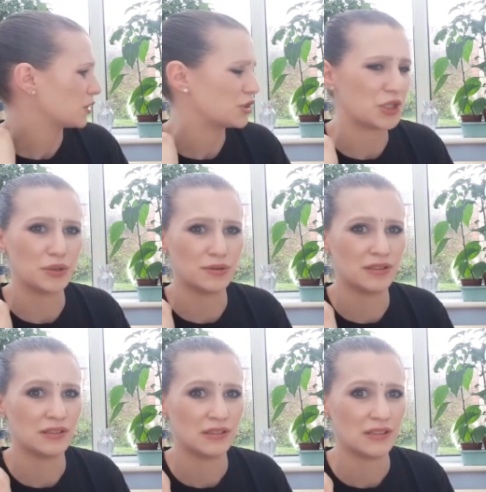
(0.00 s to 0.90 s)
Joe.
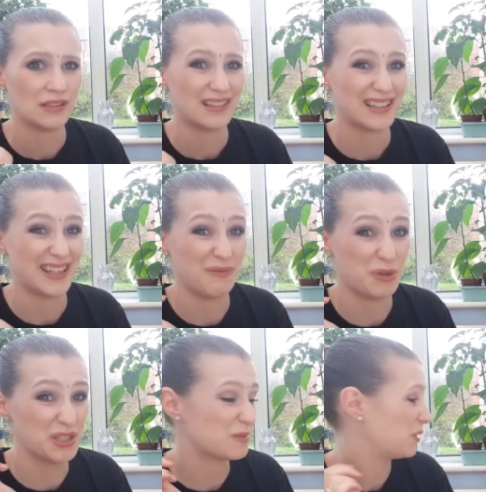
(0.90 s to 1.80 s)
"They
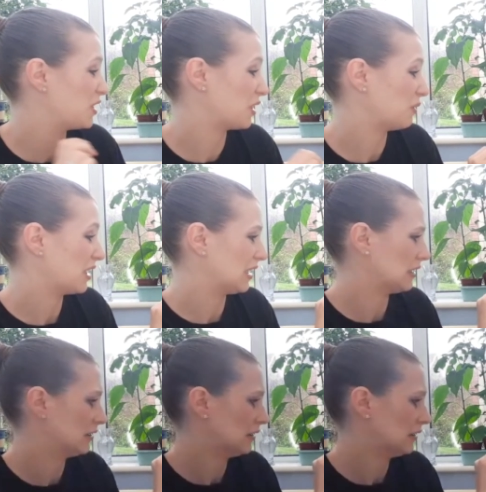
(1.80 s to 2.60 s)
must be joking.